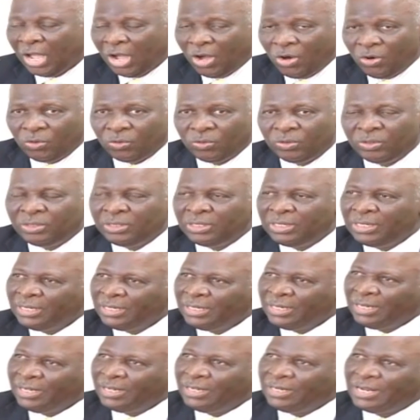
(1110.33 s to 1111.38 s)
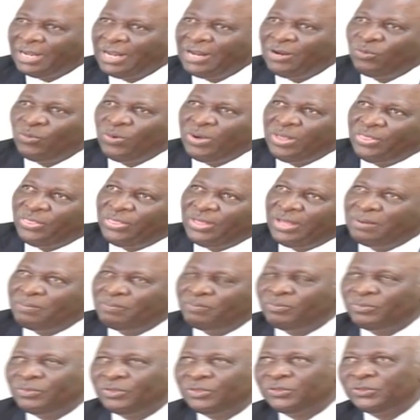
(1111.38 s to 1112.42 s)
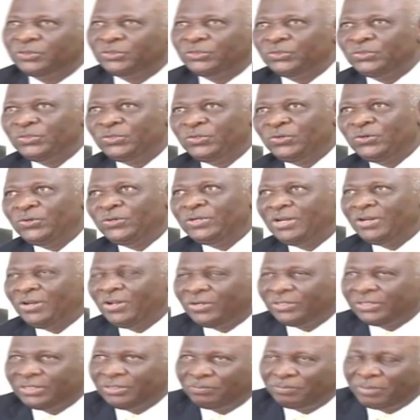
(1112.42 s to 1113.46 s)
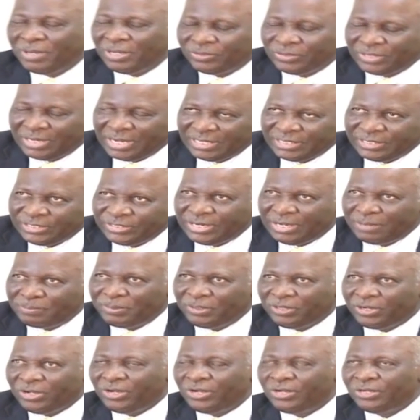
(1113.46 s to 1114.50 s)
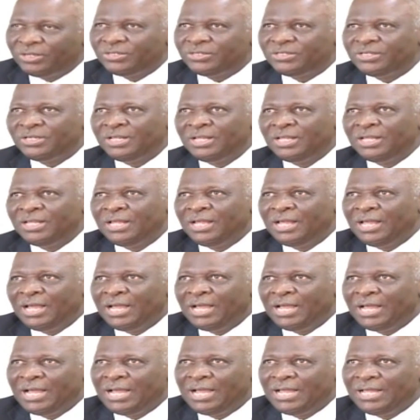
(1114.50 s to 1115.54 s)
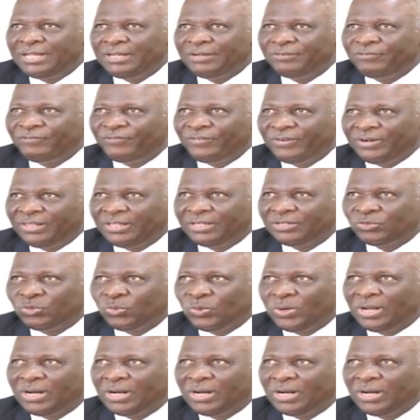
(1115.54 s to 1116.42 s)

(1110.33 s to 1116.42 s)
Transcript: Oh, I want them to know a lot about Nigeria because I feel that,